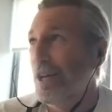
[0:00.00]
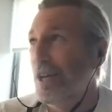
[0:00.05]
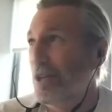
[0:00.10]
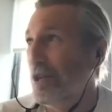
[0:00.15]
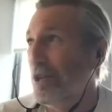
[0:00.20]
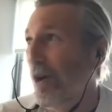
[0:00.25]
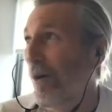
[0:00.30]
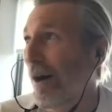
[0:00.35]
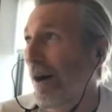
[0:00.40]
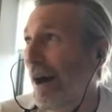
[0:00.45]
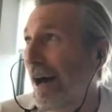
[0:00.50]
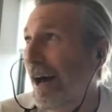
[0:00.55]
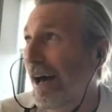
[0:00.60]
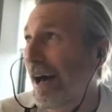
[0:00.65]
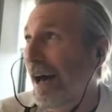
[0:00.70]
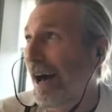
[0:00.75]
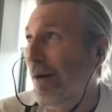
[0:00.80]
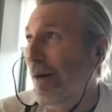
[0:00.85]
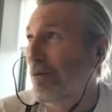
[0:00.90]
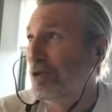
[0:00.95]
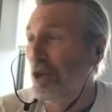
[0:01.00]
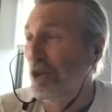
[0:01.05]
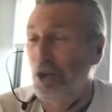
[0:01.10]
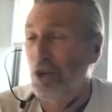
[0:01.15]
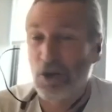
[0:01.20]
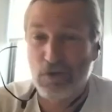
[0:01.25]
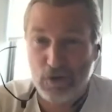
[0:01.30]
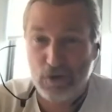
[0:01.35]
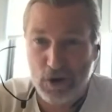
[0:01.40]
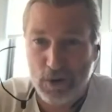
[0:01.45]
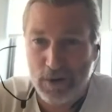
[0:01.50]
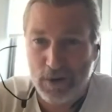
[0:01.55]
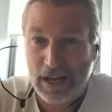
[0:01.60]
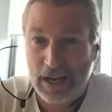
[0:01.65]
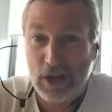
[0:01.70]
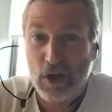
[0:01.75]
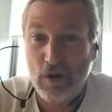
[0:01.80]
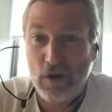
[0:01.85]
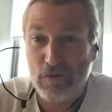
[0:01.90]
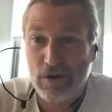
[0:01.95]
So I was at Crewe, and
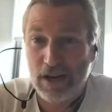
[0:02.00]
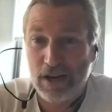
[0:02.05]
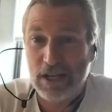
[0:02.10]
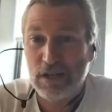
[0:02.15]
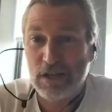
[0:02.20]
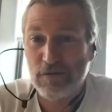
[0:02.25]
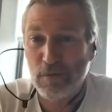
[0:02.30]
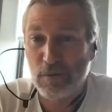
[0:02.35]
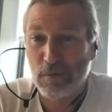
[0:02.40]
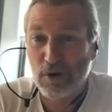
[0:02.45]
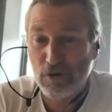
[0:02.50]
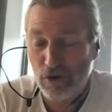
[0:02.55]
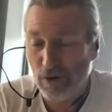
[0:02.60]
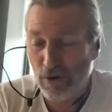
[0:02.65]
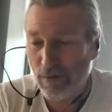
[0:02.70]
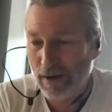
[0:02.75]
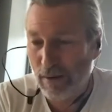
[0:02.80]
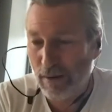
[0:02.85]
I got released from Crewe.